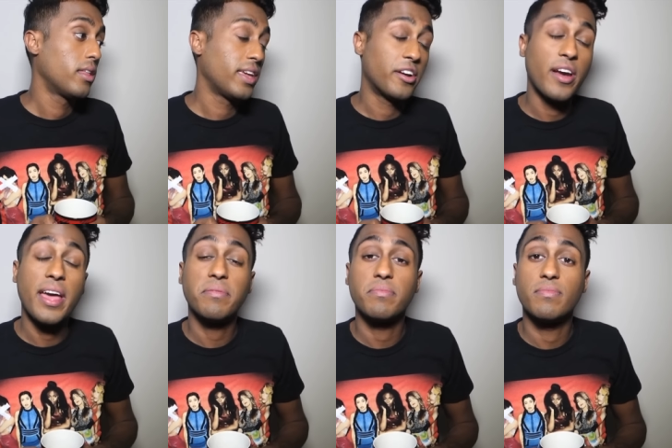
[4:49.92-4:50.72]
The
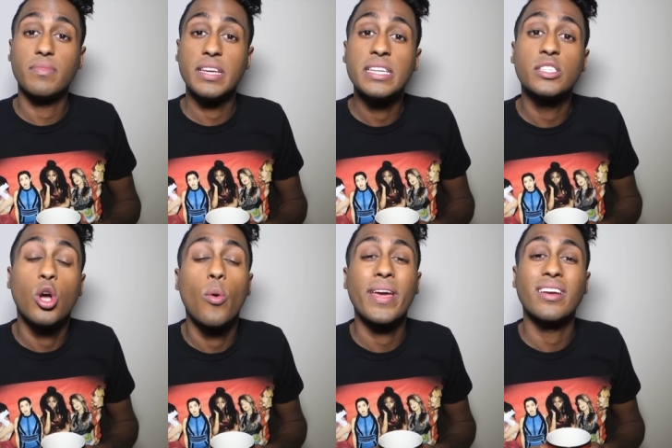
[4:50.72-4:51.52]
internet, is
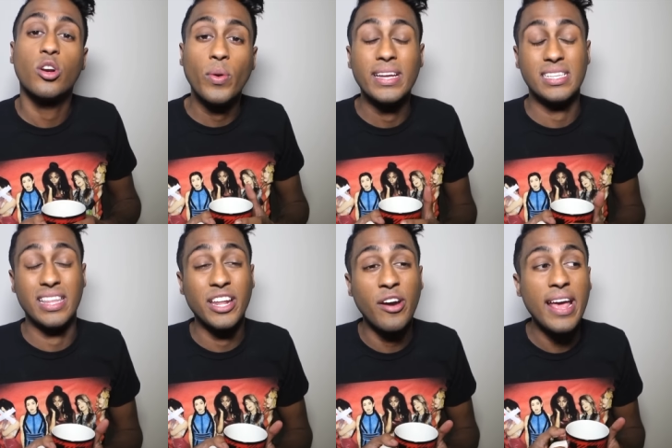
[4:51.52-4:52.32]
going crazy.
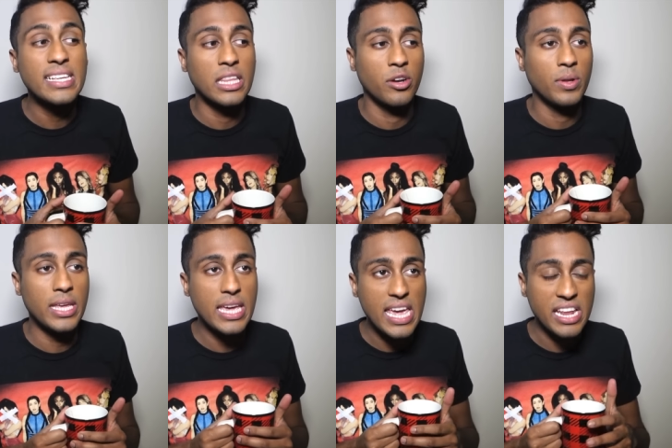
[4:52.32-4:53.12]
The internet is
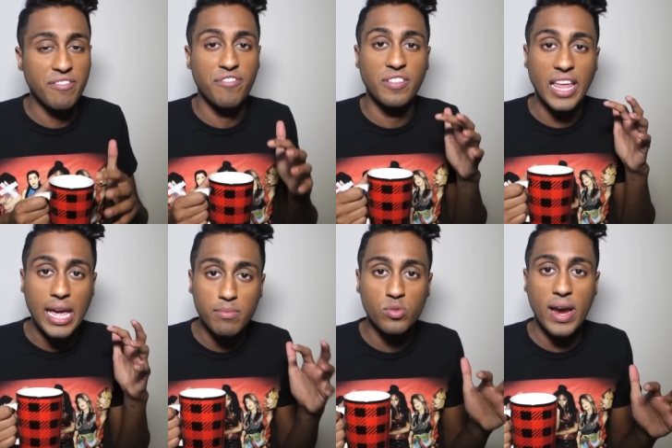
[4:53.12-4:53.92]
literally in
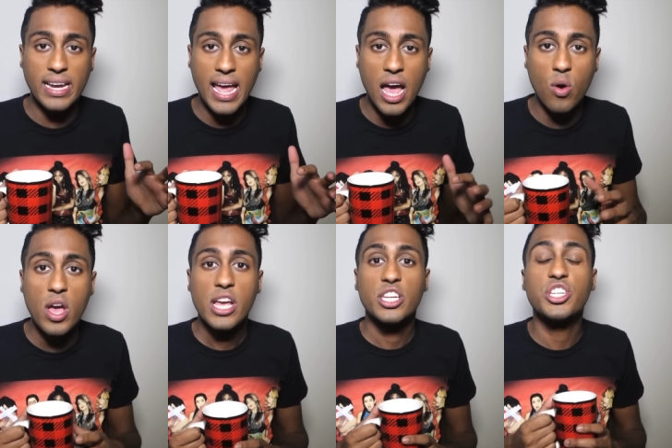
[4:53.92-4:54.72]
flames right
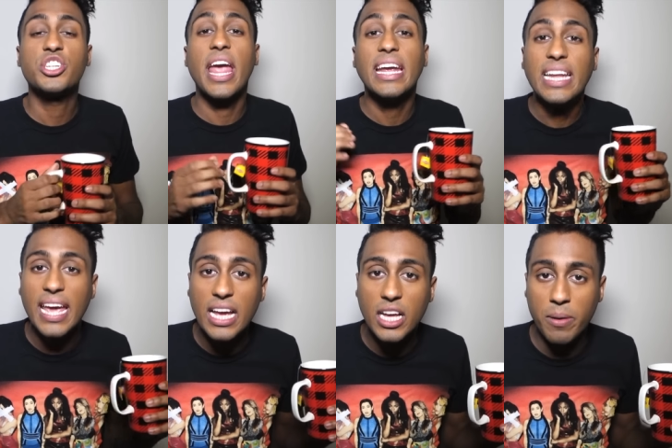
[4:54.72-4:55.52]
now,
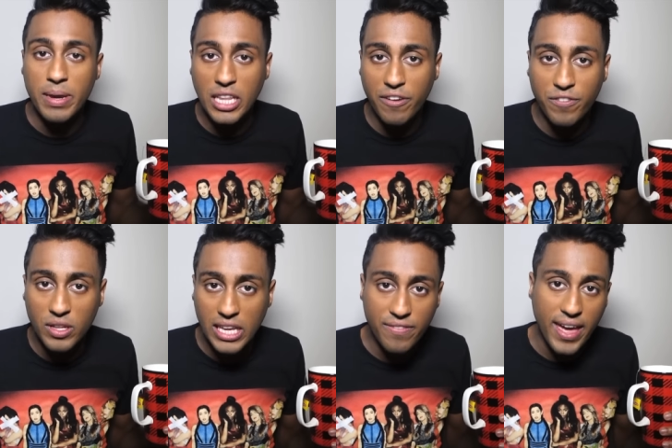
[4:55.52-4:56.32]
shading Camila
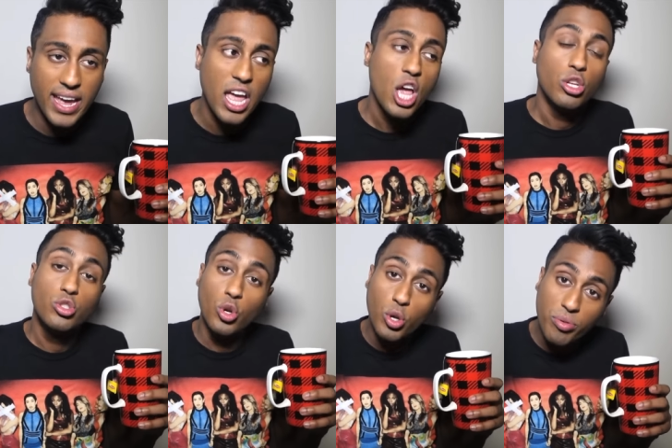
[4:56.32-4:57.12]
for leaving.
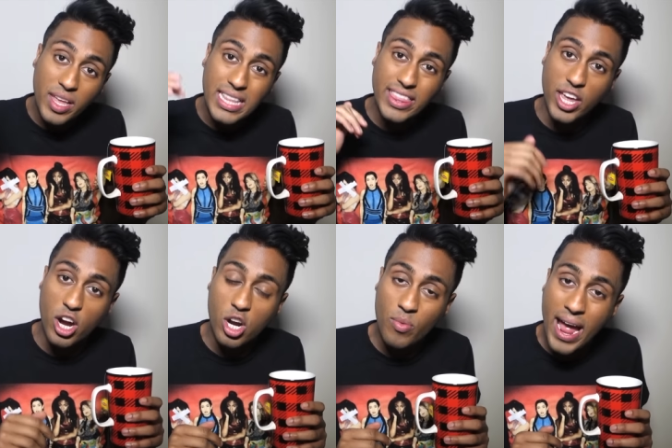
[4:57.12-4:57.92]
Do you think that they
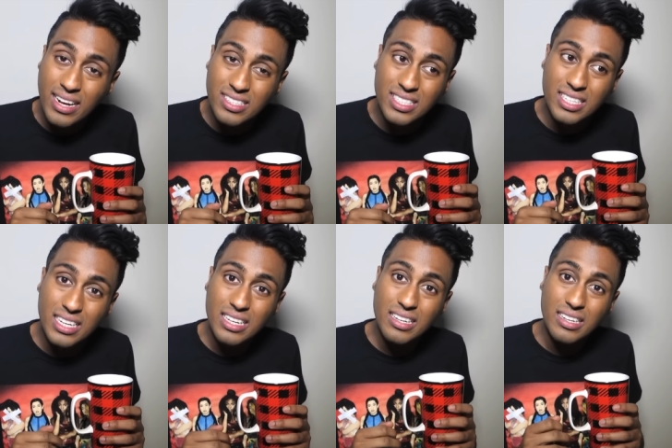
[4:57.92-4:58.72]
are correct?
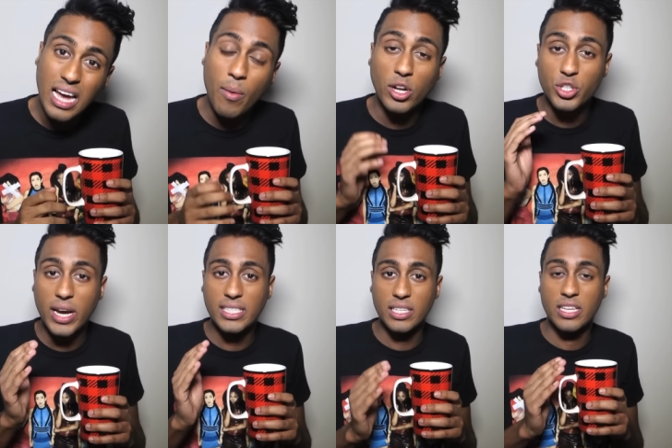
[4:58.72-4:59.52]
I want you
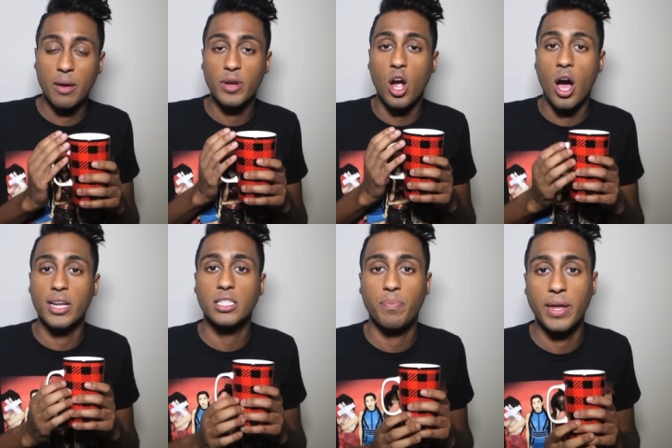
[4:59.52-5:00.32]
guys to tell me your
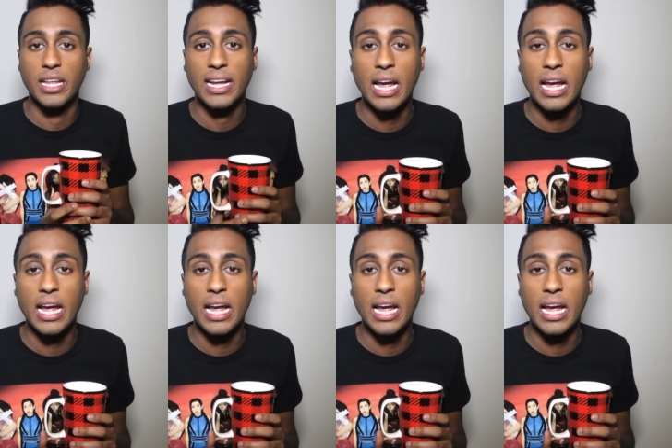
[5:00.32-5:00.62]
honest opinion.